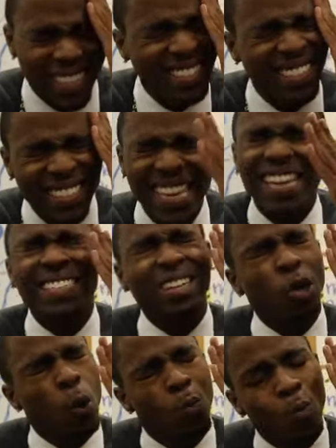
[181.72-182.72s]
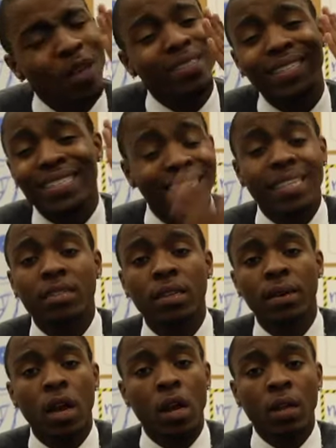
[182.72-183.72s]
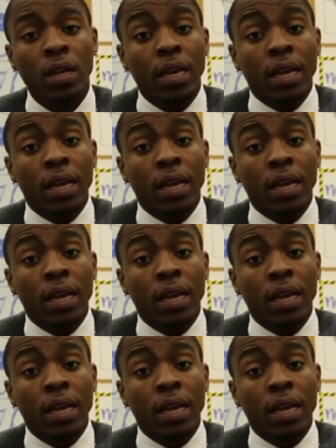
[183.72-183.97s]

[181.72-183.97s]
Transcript: it's just a coincidence, girl.